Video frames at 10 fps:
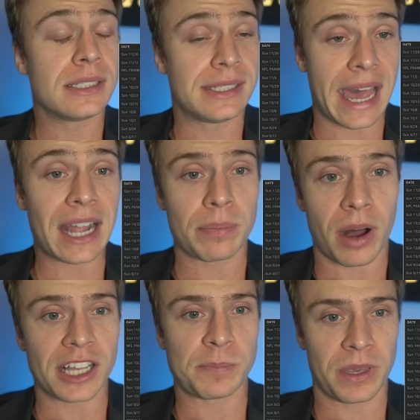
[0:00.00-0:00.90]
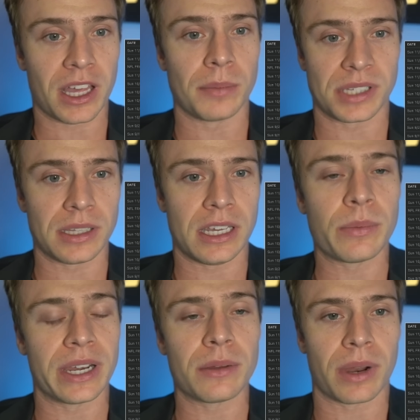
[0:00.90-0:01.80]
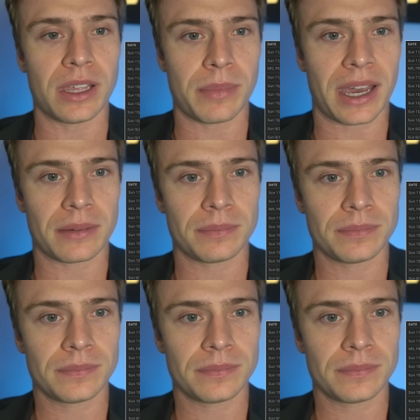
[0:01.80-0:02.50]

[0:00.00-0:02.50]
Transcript: Zach Moss becomes a league-winning running back.